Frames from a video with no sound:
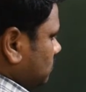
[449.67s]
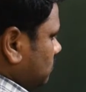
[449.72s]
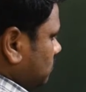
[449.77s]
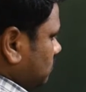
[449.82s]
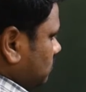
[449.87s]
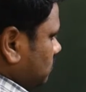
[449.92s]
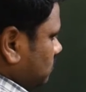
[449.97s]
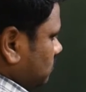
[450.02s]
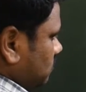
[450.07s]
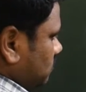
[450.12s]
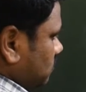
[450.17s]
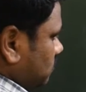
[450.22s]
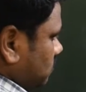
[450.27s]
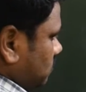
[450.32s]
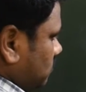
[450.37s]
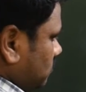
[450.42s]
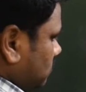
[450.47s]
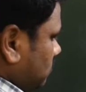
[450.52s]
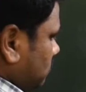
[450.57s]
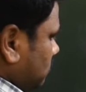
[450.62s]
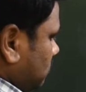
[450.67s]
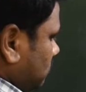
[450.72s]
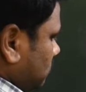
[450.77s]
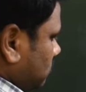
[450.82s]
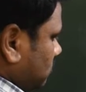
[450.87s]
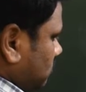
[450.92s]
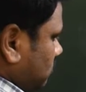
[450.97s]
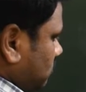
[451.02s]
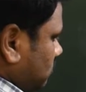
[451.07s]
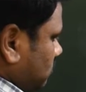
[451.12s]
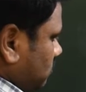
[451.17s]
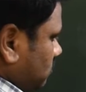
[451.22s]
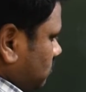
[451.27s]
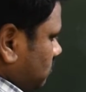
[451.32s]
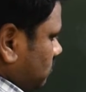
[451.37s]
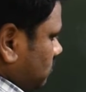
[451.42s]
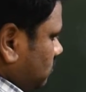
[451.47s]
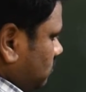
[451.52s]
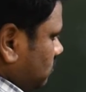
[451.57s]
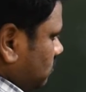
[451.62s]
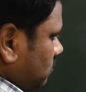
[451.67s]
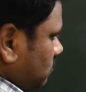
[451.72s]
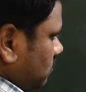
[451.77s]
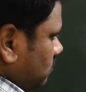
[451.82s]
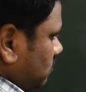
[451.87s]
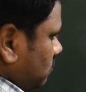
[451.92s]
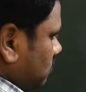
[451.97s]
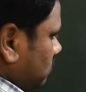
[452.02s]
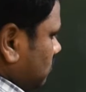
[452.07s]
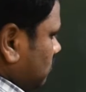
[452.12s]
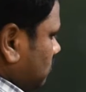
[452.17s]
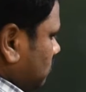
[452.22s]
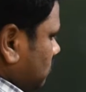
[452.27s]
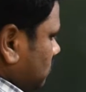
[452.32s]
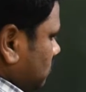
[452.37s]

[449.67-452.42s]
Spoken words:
(silence)